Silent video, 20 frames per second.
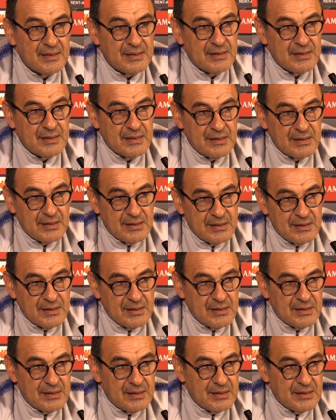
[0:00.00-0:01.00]

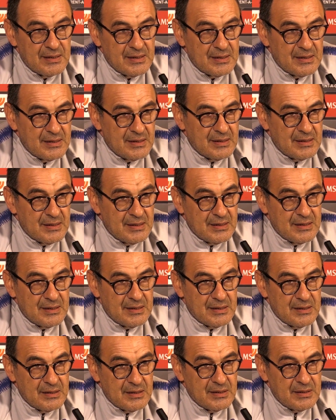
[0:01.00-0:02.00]

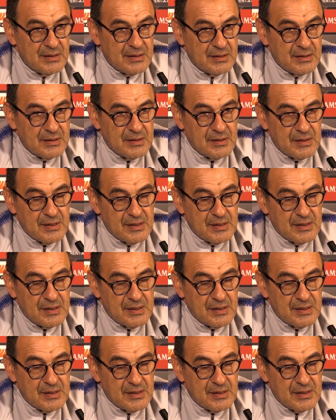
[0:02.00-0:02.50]
(silence)